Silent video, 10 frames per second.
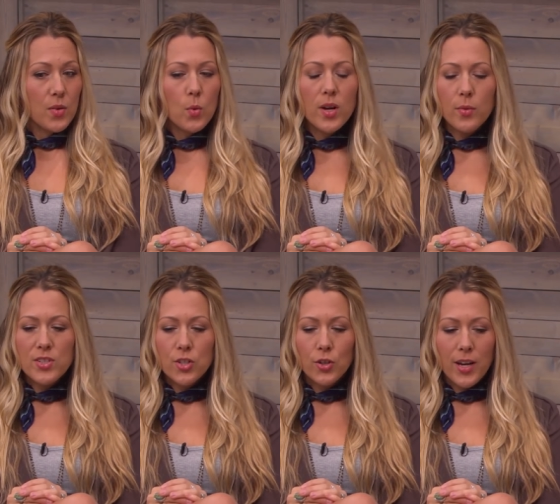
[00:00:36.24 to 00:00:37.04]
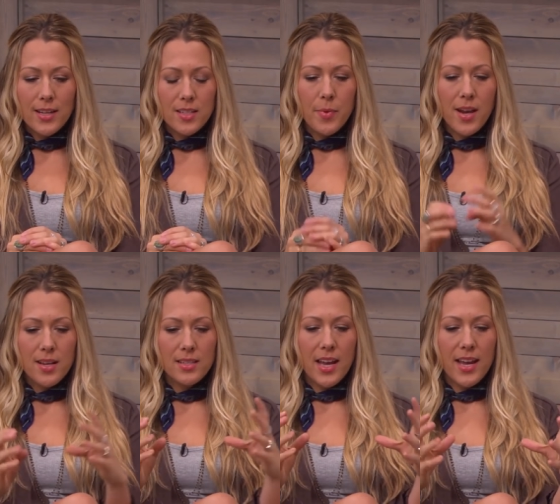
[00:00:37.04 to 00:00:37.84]
Well, what's crazy about it
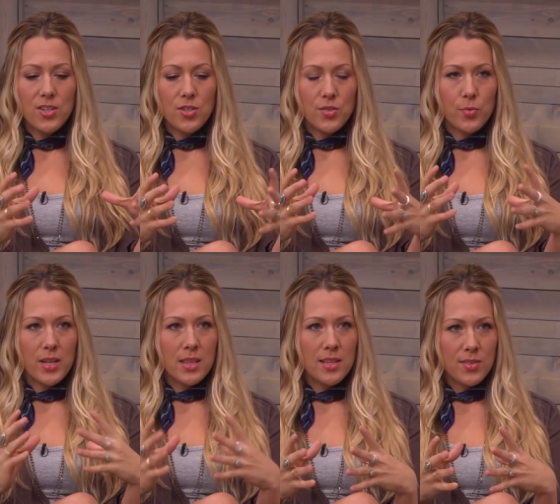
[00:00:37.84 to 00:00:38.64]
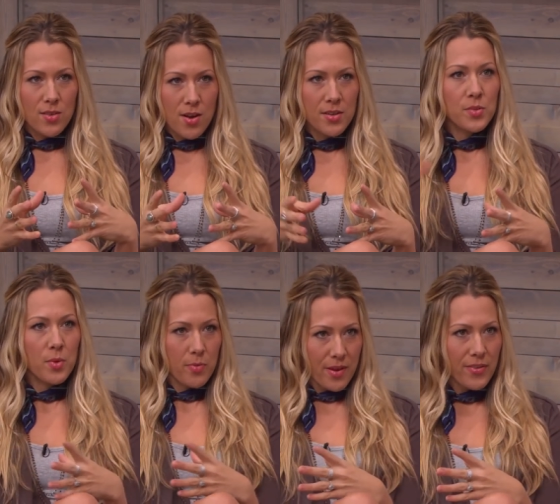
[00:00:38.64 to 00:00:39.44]
is I had just written these songs
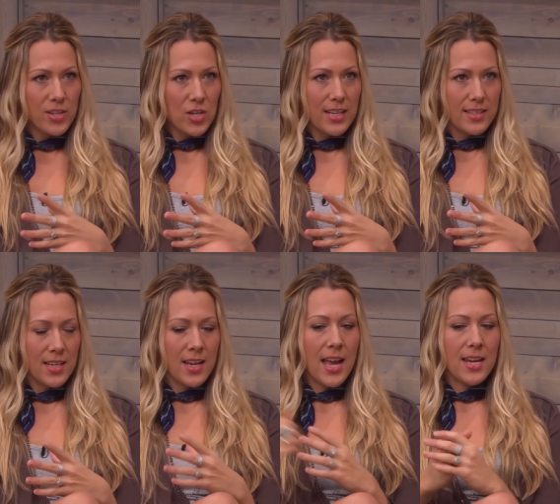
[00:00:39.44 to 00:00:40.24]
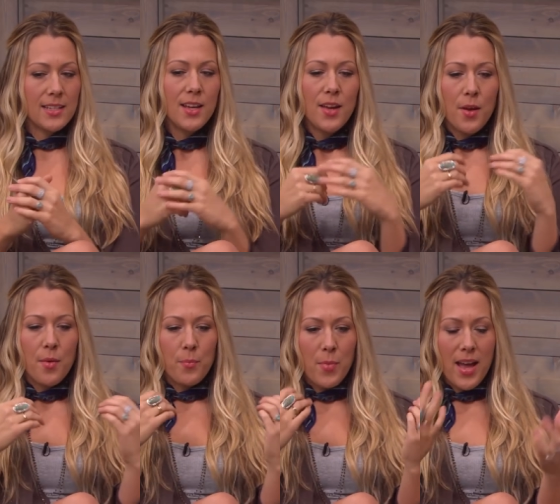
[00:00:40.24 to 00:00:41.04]
with my friend Jason and
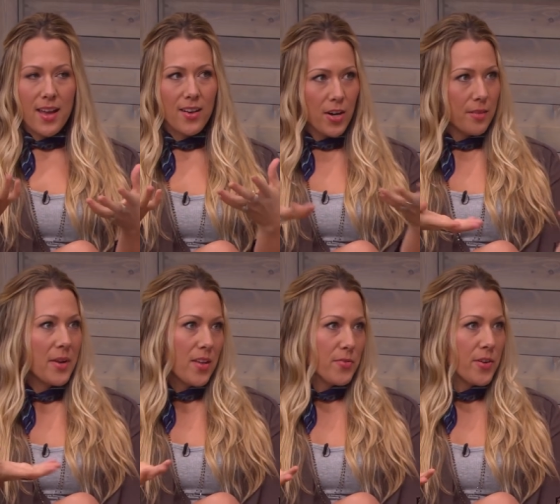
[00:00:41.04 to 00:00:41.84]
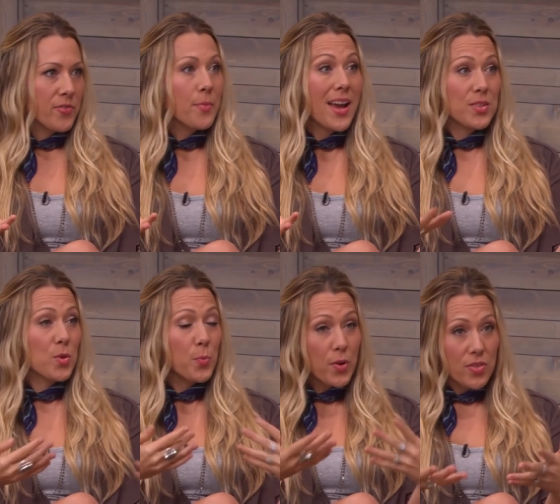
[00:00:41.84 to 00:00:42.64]
my our, my other friend from high
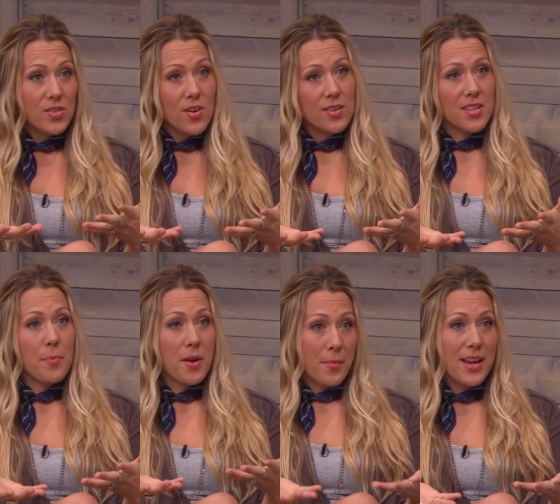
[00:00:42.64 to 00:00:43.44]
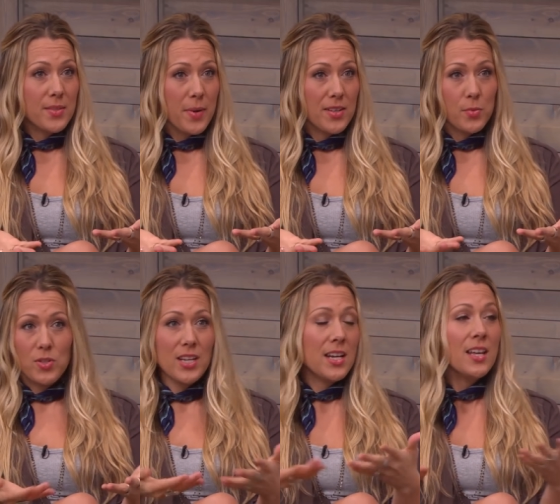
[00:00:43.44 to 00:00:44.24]
school put uh -huh. the uh-huh. songs up on MySpace,
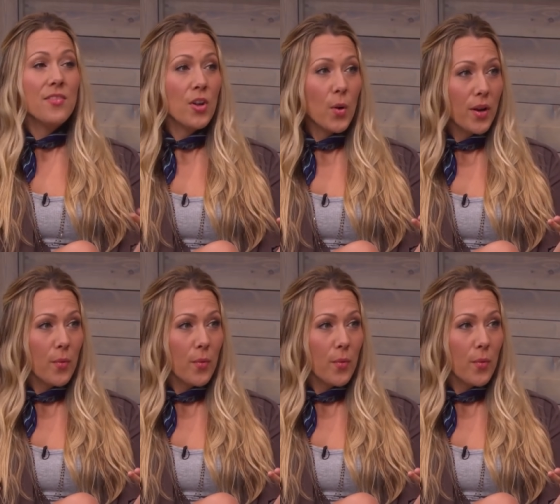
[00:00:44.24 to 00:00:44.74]
which I didn't even know what